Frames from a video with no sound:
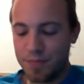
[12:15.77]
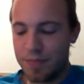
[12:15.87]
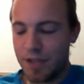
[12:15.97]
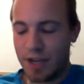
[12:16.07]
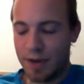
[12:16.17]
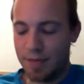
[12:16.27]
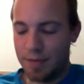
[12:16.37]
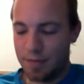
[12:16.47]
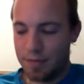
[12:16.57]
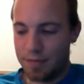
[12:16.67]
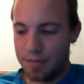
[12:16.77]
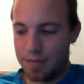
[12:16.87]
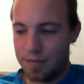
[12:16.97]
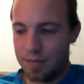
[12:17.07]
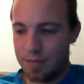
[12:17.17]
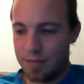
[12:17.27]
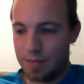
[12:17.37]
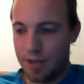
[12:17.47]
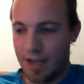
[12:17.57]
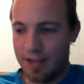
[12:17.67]
um,
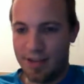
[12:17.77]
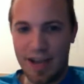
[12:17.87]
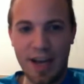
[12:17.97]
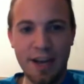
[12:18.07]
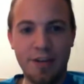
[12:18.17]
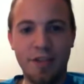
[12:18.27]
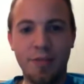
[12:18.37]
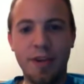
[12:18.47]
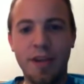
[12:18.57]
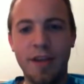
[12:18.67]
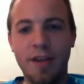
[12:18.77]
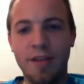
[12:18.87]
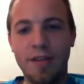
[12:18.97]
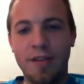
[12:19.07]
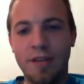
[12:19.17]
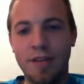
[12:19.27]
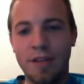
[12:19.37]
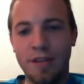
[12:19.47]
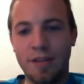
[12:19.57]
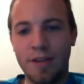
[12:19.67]
is odd to me.
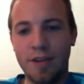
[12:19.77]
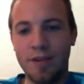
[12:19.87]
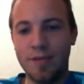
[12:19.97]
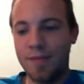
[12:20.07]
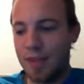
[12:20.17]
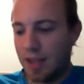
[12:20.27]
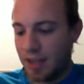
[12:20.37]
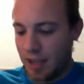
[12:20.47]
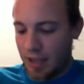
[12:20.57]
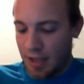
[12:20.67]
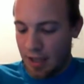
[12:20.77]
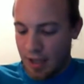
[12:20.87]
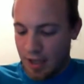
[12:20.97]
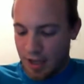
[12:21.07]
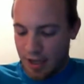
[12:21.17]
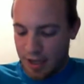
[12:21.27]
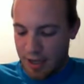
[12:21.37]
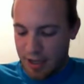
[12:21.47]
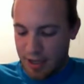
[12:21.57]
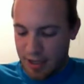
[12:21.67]
So uh,
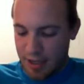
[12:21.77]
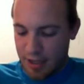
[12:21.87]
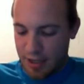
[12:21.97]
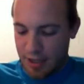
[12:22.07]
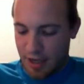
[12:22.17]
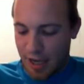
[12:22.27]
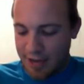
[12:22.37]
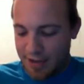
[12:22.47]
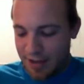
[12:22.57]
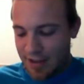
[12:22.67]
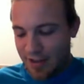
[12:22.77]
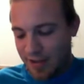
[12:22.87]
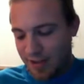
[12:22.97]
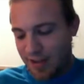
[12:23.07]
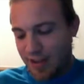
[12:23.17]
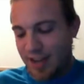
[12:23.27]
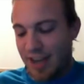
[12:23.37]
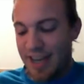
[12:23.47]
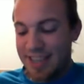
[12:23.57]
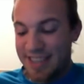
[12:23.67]
I didn't,
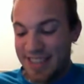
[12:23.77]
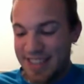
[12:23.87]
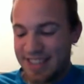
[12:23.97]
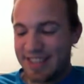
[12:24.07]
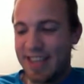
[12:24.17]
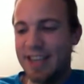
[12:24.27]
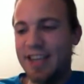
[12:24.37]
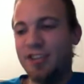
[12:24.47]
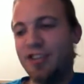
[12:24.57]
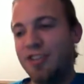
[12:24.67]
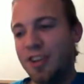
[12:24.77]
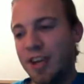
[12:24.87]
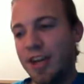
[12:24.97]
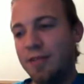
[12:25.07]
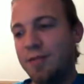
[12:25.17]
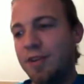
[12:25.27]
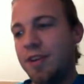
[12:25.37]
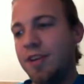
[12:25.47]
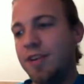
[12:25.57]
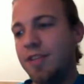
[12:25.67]
and I should have
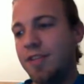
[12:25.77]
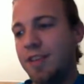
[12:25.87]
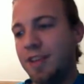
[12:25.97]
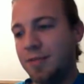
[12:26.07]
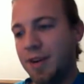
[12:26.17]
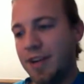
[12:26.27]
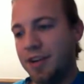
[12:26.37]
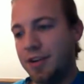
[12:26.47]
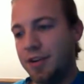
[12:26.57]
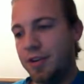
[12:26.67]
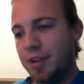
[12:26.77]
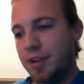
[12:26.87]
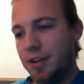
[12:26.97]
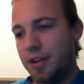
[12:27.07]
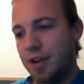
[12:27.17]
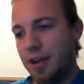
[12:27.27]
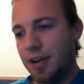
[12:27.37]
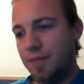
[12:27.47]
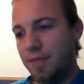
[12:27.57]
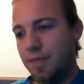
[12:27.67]
seen if I could
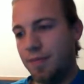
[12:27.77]
um,